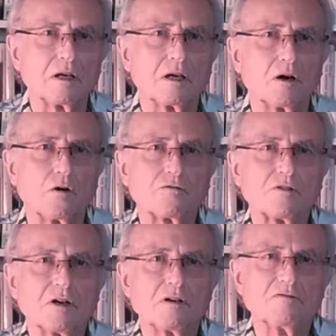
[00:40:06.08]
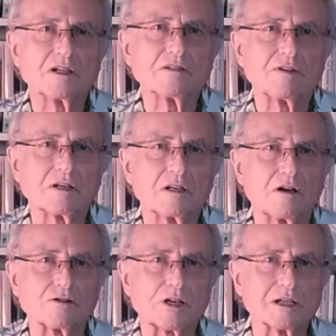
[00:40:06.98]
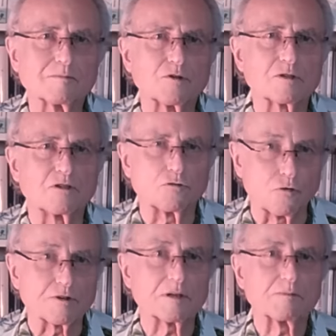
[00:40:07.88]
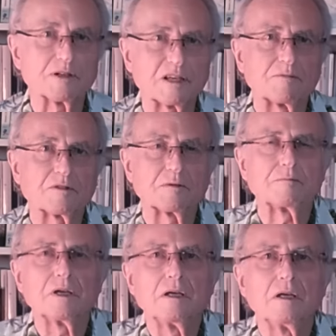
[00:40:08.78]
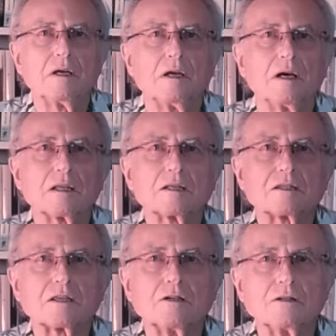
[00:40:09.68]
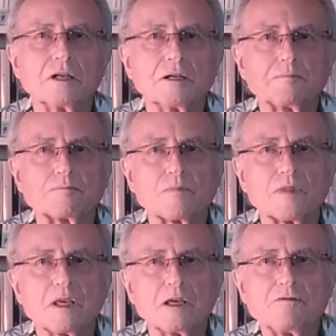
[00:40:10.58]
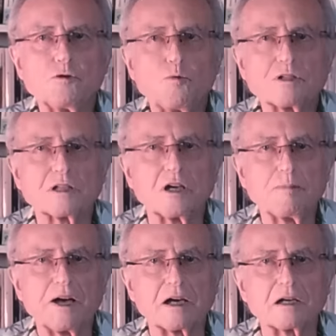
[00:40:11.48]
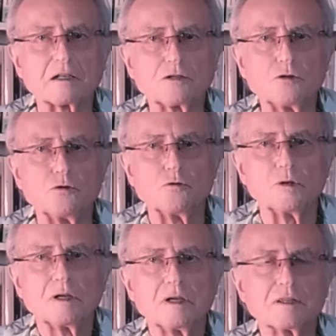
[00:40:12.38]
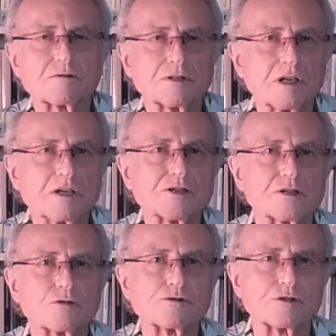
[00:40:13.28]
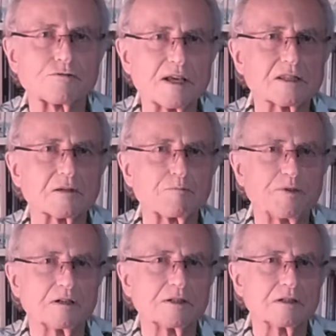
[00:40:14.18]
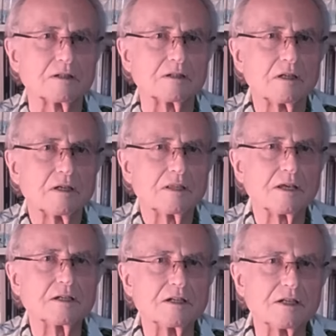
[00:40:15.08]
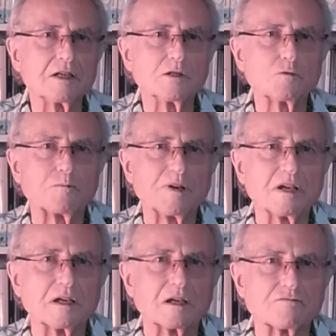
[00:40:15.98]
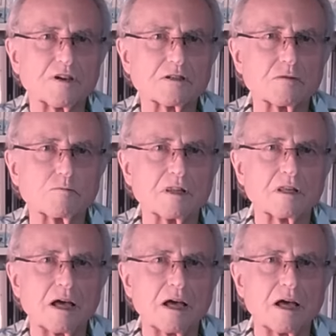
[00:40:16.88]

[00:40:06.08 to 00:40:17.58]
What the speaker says: of very, very large animals, not all of them, but some of them. And so if you were to go back to the Cretaceous or Jurassic period, then indeed you would be confronted with